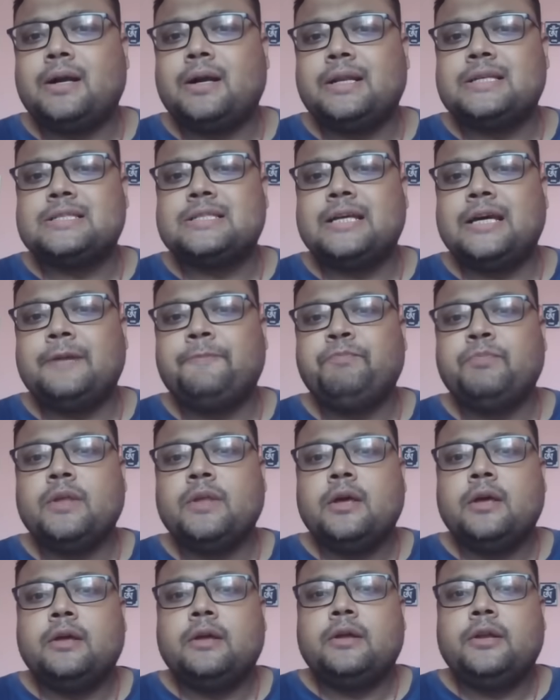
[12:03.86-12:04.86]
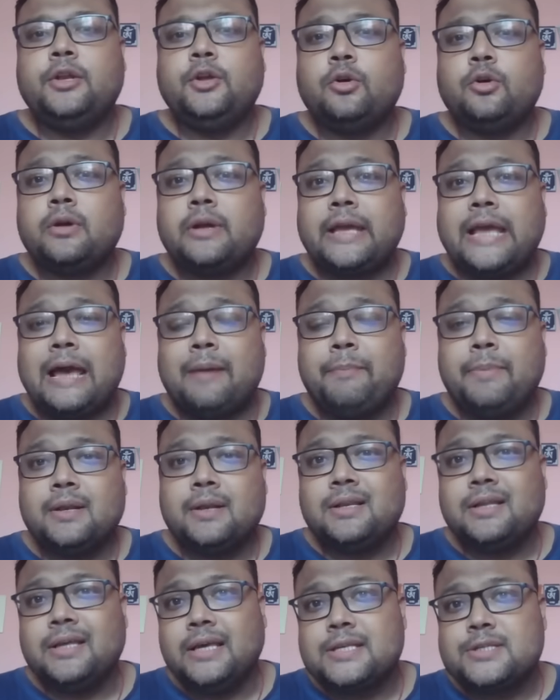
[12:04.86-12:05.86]
is that your
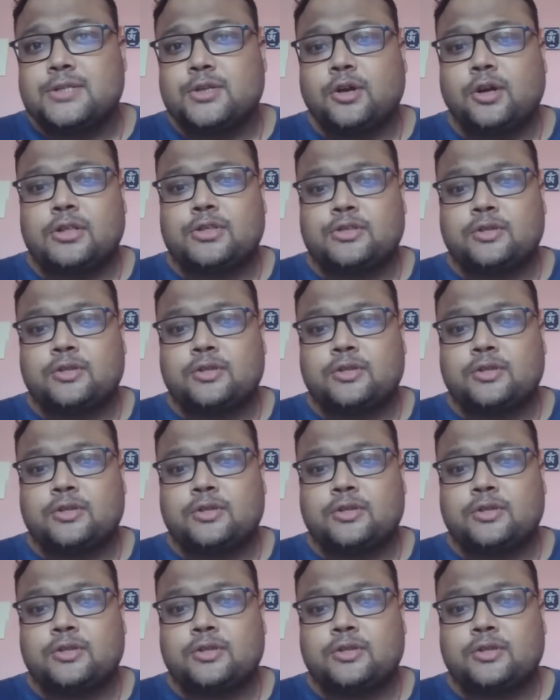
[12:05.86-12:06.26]
capital is also